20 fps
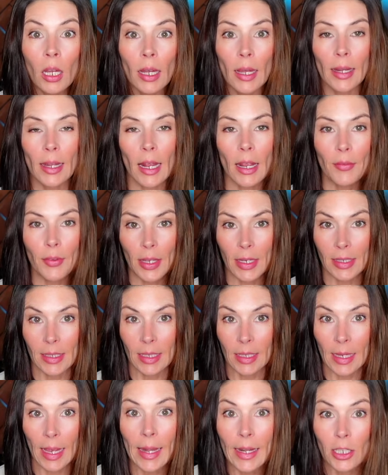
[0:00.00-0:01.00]
And I've yet to
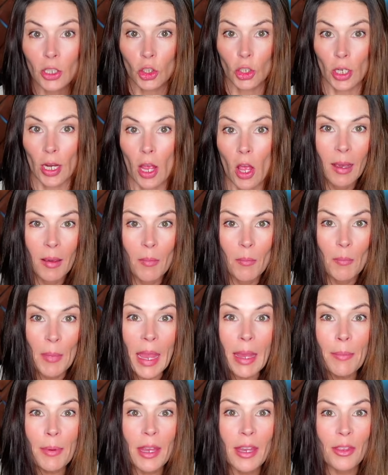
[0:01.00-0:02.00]
get a gel.
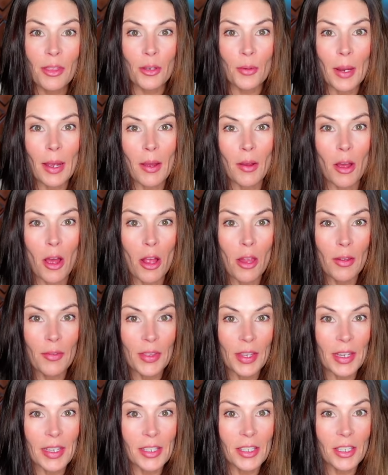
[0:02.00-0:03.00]
Maybe throughout all of
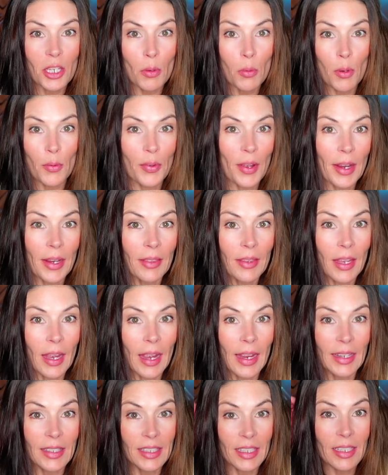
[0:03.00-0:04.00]
this, you will find that
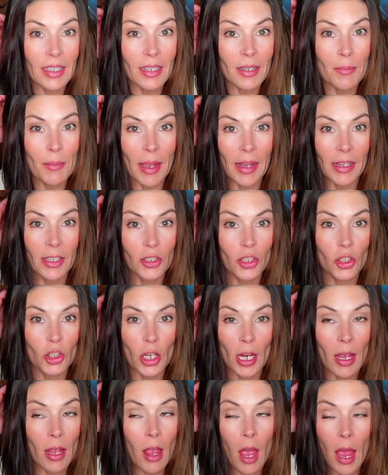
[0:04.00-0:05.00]
I did manage a gel.